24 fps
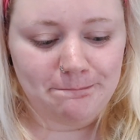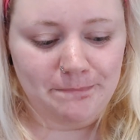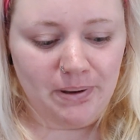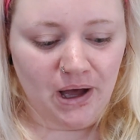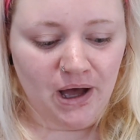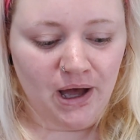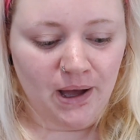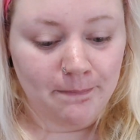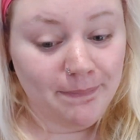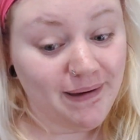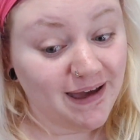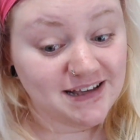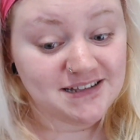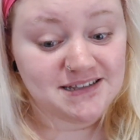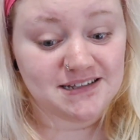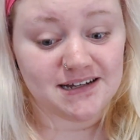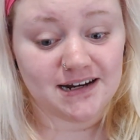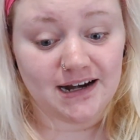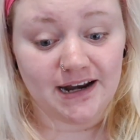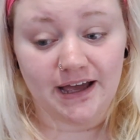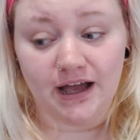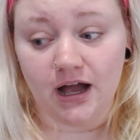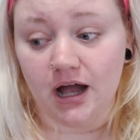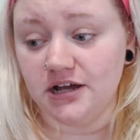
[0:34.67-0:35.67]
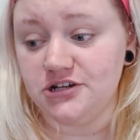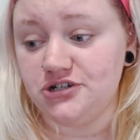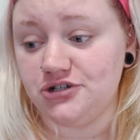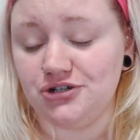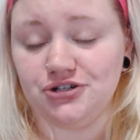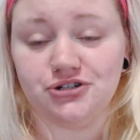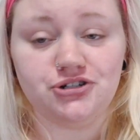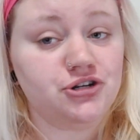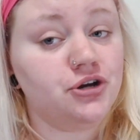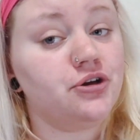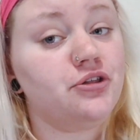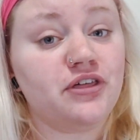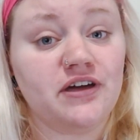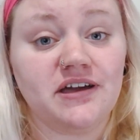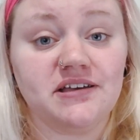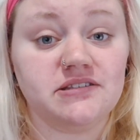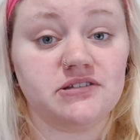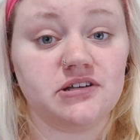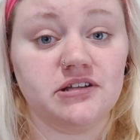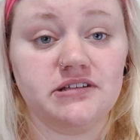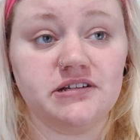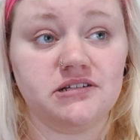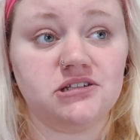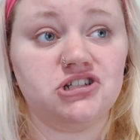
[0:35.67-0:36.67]
But basically I do two
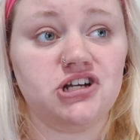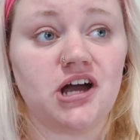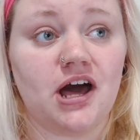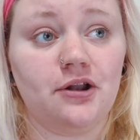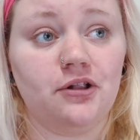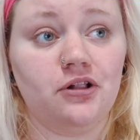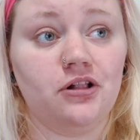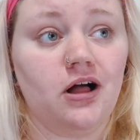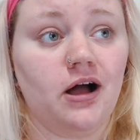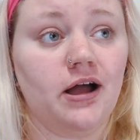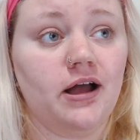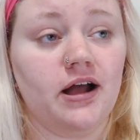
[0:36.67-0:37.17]
things on this channel.